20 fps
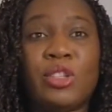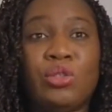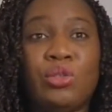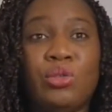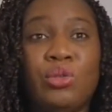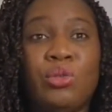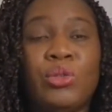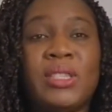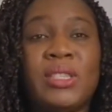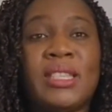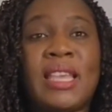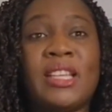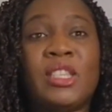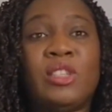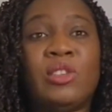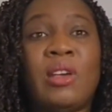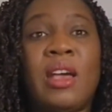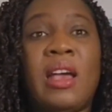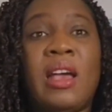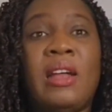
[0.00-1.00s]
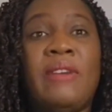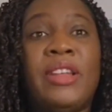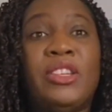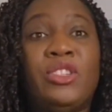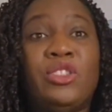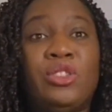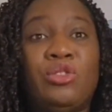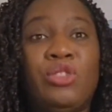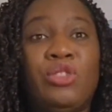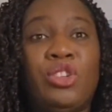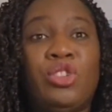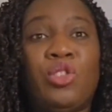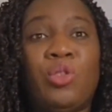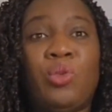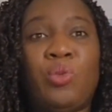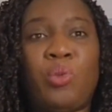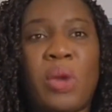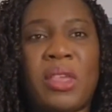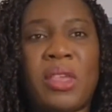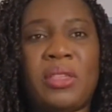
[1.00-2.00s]
to start your
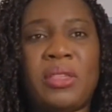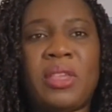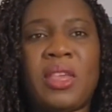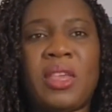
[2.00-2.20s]
registration with.